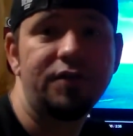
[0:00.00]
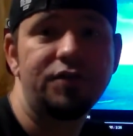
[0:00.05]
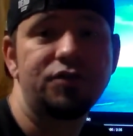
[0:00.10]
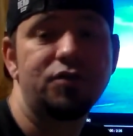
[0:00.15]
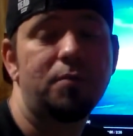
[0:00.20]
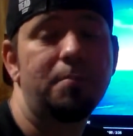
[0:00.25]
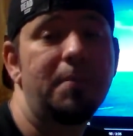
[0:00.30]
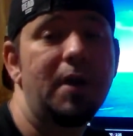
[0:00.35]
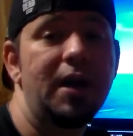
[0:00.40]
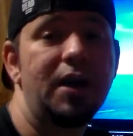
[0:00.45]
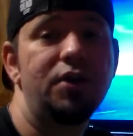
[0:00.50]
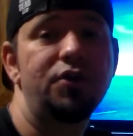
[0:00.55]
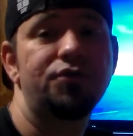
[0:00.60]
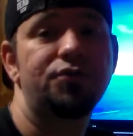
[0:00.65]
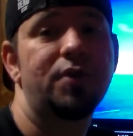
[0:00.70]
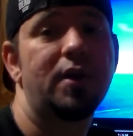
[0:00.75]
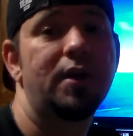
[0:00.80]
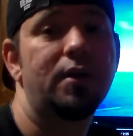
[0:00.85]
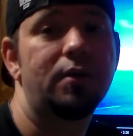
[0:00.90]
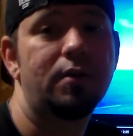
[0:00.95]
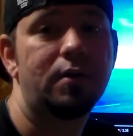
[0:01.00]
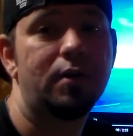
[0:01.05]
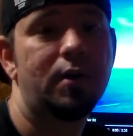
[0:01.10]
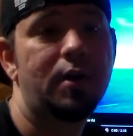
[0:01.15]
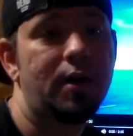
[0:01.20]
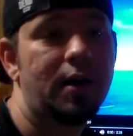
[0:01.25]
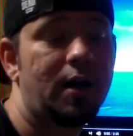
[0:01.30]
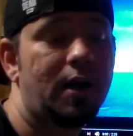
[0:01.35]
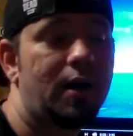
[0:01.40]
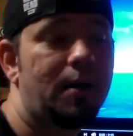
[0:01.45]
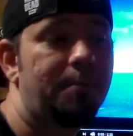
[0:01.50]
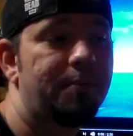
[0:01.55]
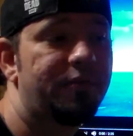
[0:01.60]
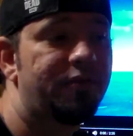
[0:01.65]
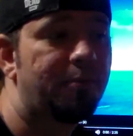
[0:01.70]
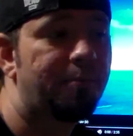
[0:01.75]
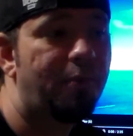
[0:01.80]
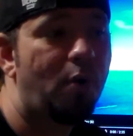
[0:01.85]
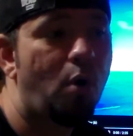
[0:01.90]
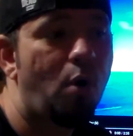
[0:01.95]
official main trailer.
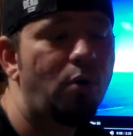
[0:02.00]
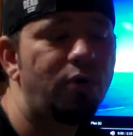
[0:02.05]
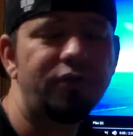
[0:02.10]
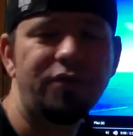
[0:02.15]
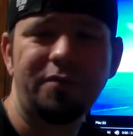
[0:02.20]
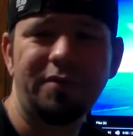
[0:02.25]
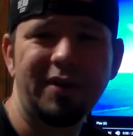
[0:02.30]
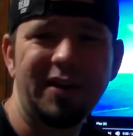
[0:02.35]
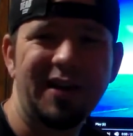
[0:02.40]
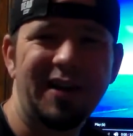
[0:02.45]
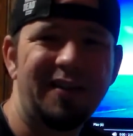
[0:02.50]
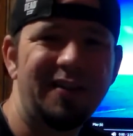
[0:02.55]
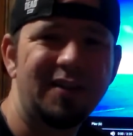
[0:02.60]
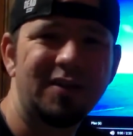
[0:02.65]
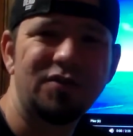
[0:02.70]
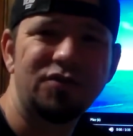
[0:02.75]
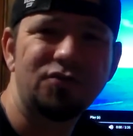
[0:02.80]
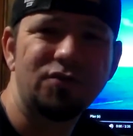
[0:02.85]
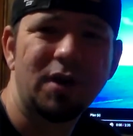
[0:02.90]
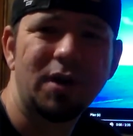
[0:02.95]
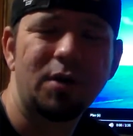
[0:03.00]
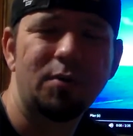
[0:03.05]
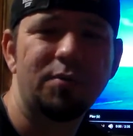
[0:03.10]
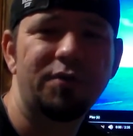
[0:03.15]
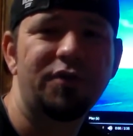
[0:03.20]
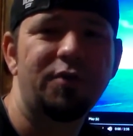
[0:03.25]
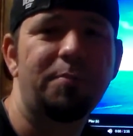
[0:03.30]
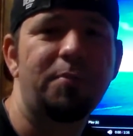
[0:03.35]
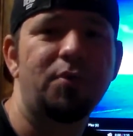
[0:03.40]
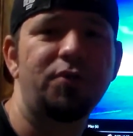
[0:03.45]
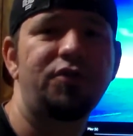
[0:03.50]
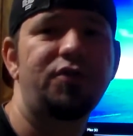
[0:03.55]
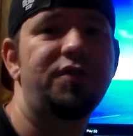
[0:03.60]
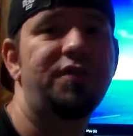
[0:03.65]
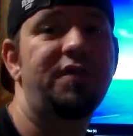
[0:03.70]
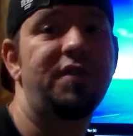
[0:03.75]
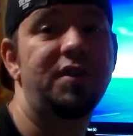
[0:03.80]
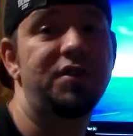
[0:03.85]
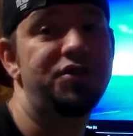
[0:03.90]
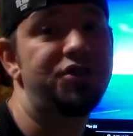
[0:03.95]
Supposedly in this trailer we're supposed
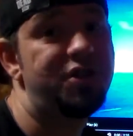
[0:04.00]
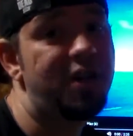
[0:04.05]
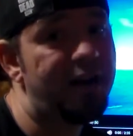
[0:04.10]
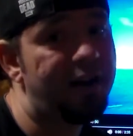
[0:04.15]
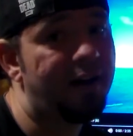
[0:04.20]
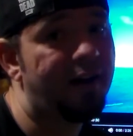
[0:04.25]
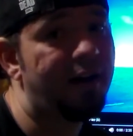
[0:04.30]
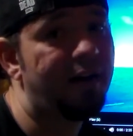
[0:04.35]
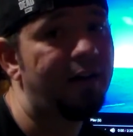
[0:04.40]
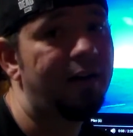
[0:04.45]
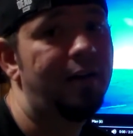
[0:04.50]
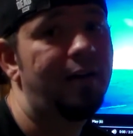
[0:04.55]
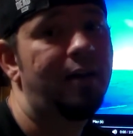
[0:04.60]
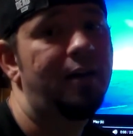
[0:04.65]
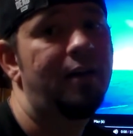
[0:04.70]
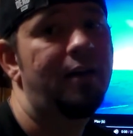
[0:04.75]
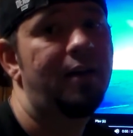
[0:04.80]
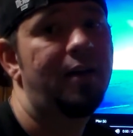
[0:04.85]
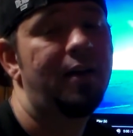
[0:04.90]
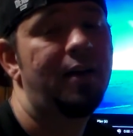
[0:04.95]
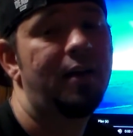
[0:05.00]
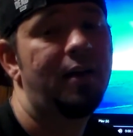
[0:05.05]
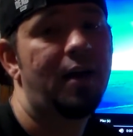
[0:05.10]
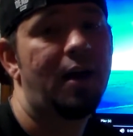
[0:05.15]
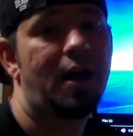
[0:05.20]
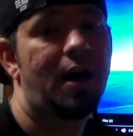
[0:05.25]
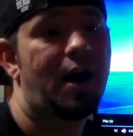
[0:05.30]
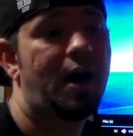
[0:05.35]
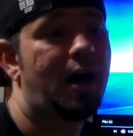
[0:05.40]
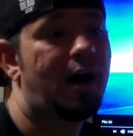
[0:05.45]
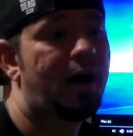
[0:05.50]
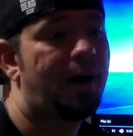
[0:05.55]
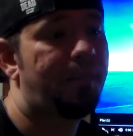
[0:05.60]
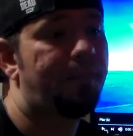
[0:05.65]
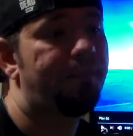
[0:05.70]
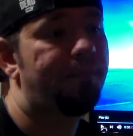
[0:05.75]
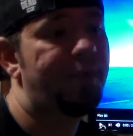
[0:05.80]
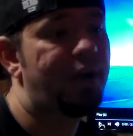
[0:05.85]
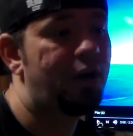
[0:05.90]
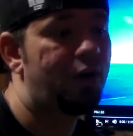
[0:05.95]
to see Cheetah
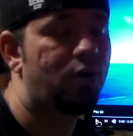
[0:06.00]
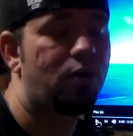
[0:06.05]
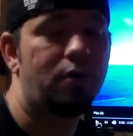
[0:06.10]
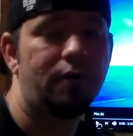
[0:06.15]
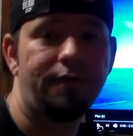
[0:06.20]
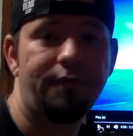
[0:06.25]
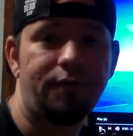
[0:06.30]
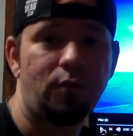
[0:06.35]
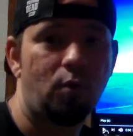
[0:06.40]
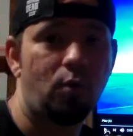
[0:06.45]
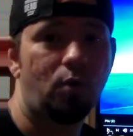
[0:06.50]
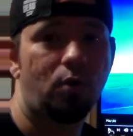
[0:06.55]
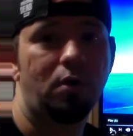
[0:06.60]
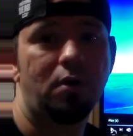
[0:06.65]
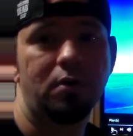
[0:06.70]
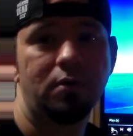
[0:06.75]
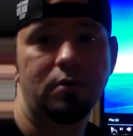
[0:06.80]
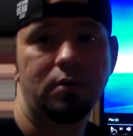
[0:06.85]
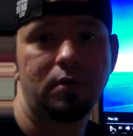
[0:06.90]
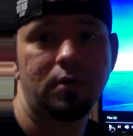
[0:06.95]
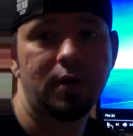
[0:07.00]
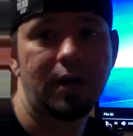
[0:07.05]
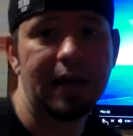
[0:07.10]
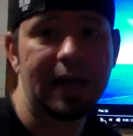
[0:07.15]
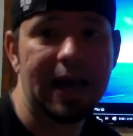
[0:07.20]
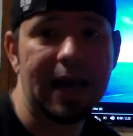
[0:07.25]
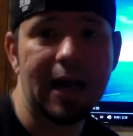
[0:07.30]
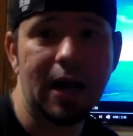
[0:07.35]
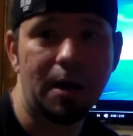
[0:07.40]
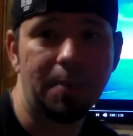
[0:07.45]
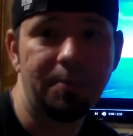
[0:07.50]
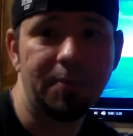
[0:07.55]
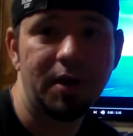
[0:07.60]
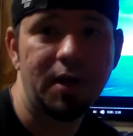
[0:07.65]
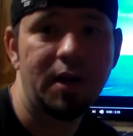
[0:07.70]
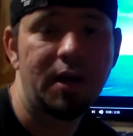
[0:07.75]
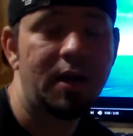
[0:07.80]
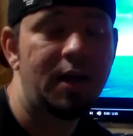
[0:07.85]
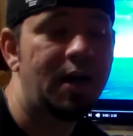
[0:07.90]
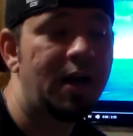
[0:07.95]
in her full
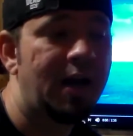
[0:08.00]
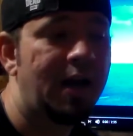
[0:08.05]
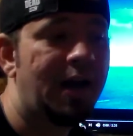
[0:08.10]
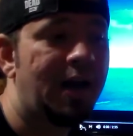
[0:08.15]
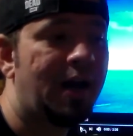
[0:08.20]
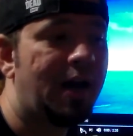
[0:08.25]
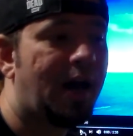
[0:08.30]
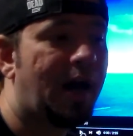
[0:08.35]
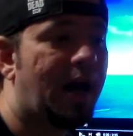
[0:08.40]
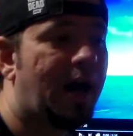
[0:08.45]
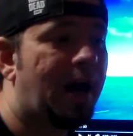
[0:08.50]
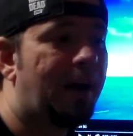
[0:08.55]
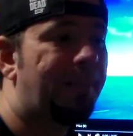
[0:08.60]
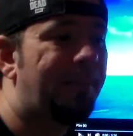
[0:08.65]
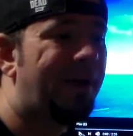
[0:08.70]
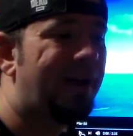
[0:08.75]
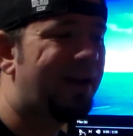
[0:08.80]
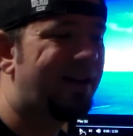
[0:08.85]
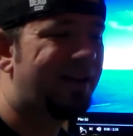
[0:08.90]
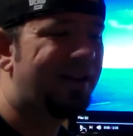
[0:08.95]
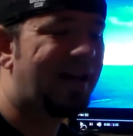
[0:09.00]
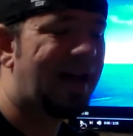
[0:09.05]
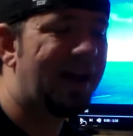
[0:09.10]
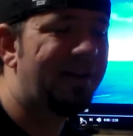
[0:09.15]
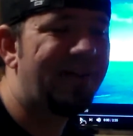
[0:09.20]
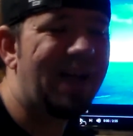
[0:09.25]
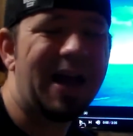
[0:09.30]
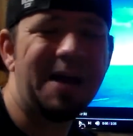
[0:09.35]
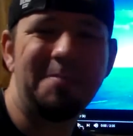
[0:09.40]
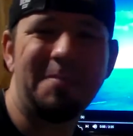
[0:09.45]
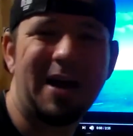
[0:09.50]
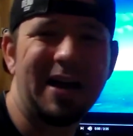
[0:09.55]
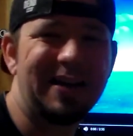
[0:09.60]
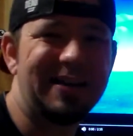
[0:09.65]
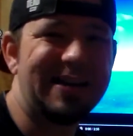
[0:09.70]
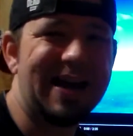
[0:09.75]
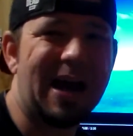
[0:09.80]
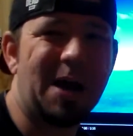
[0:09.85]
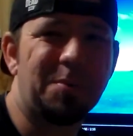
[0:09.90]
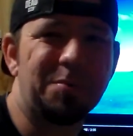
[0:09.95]
getup. I've had
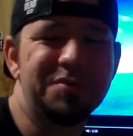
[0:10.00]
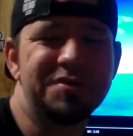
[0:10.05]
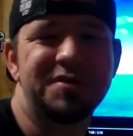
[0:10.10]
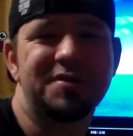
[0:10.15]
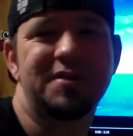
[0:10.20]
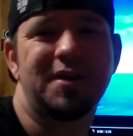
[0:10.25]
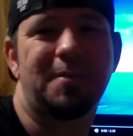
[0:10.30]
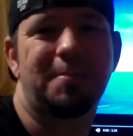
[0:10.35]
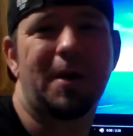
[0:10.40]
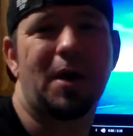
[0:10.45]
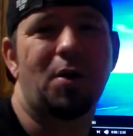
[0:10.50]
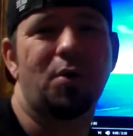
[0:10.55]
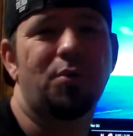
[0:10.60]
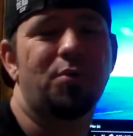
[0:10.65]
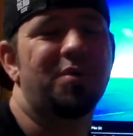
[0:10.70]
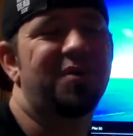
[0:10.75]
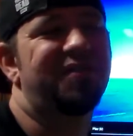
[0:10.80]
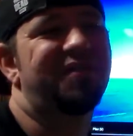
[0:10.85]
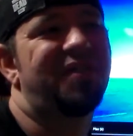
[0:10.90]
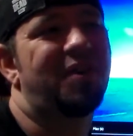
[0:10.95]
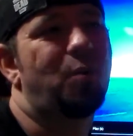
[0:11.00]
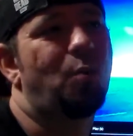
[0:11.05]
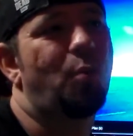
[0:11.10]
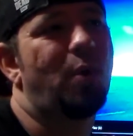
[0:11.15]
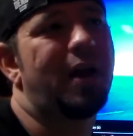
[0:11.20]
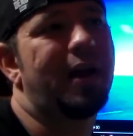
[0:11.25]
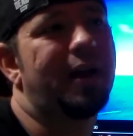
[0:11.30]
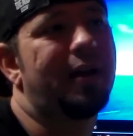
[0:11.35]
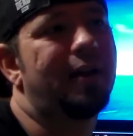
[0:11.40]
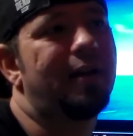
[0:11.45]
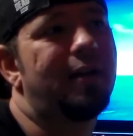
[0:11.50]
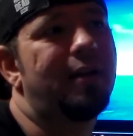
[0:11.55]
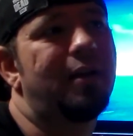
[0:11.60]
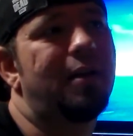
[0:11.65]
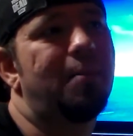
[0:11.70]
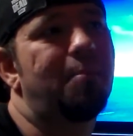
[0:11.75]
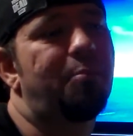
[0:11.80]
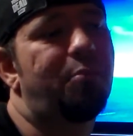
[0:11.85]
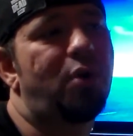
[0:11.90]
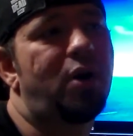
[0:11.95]
my doubts about Kristen Wiig,
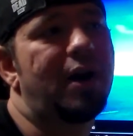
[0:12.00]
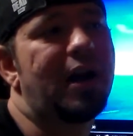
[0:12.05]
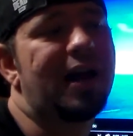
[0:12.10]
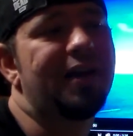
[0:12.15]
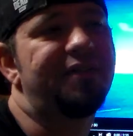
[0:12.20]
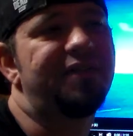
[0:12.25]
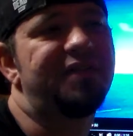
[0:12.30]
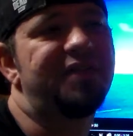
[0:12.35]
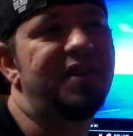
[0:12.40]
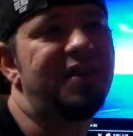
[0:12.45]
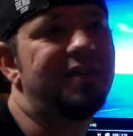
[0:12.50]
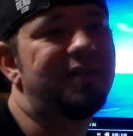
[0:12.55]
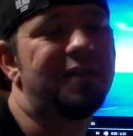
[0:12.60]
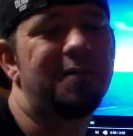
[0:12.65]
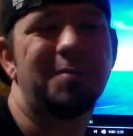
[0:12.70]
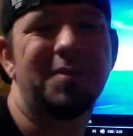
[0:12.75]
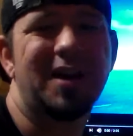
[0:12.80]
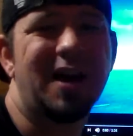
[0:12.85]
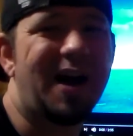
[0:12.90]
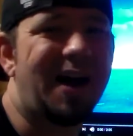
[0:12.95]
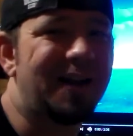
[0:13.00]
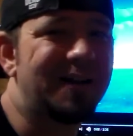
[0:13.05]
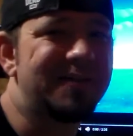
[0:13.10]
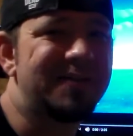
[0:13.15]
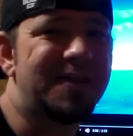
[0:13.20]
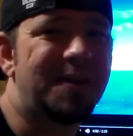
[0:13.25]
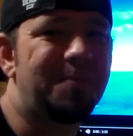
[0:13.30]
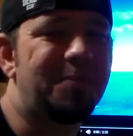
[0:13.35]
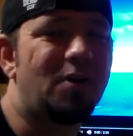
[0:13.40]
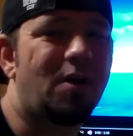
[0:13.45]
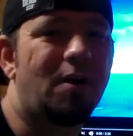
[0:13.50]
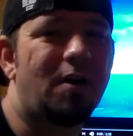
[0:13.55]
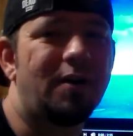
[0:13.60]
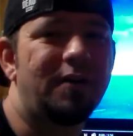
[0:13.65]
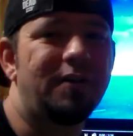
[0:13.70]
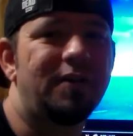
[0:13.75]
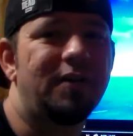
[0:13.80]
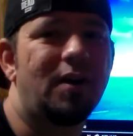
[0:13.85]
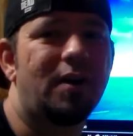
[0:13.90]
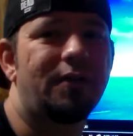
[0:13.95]
but I've seen some concept
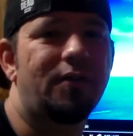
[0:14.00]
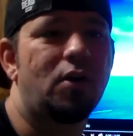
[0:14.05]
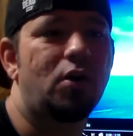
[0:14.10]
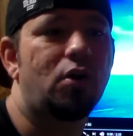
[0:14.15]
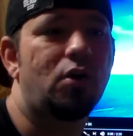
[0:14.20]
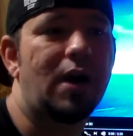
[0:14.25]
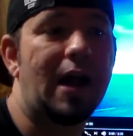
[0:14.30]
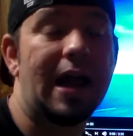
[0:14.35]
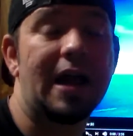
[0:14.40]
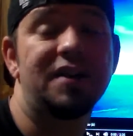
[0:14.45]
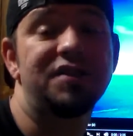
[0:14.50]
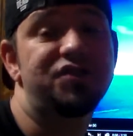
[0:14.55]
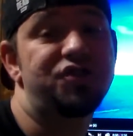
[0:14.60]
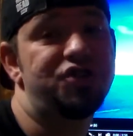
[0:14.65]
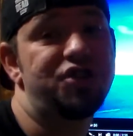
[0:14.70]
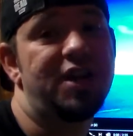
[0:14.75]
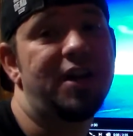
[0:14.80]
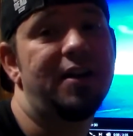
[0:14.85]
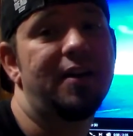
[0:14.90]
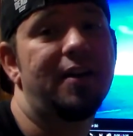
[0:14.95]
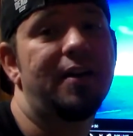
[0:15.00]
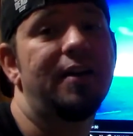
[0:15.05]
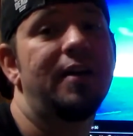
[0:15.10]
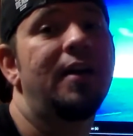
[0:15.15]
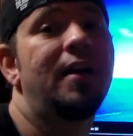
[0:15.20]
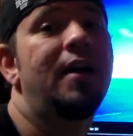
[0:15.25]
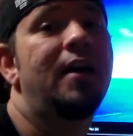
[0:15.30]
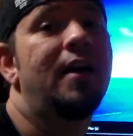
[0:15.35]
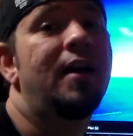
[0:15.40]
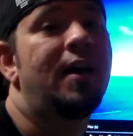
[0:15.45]
art of her as Cheetah,